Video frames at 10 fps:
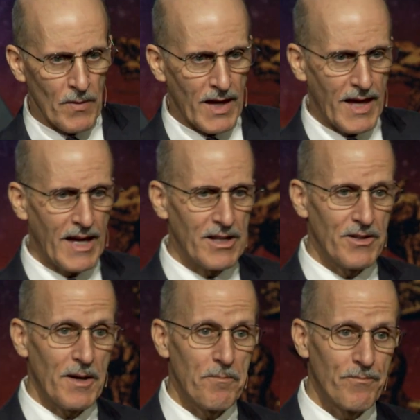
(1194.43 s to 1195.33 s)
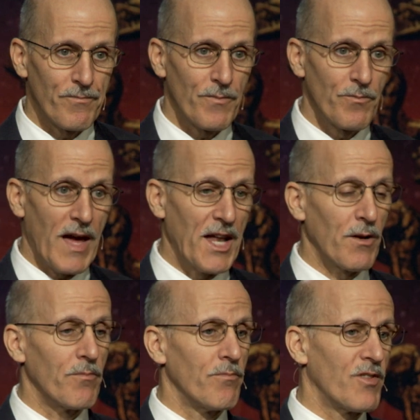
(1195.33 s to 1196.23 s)
And had a
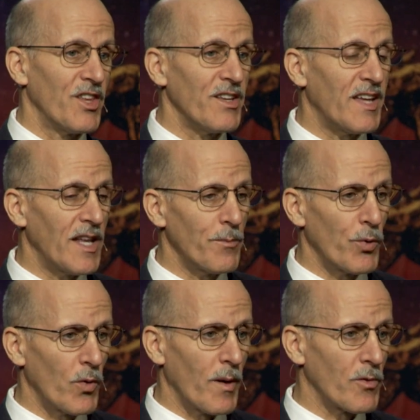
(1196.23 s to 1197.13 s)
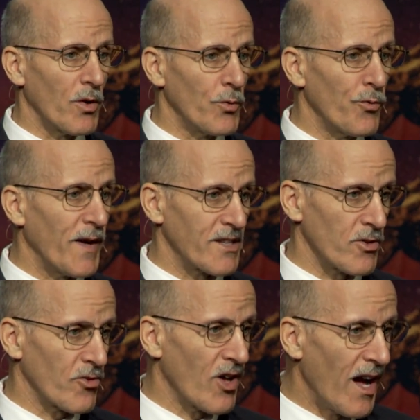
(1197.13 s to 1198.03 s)
syndicated program called Ruth
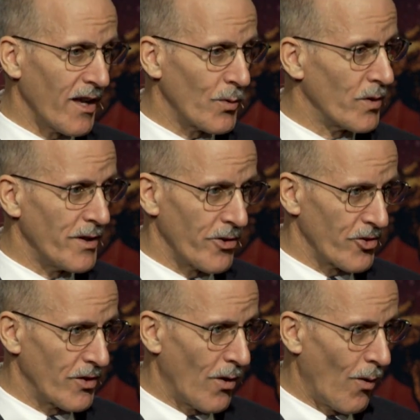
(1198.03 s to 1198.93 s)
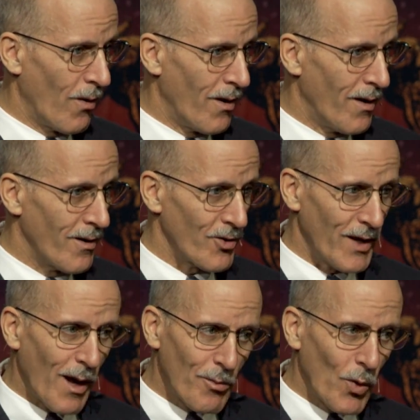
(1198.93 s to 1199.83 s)
Batchelor's Hollywood years ago. So
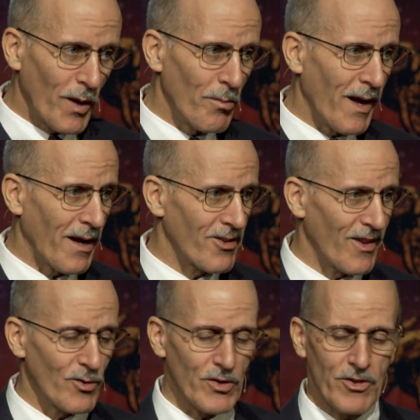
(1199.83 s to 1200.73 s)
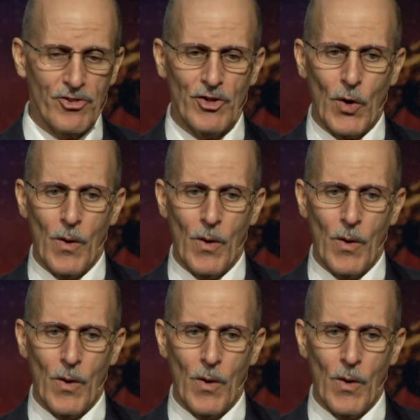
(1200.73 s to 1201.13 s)
now I'm going back several years ago.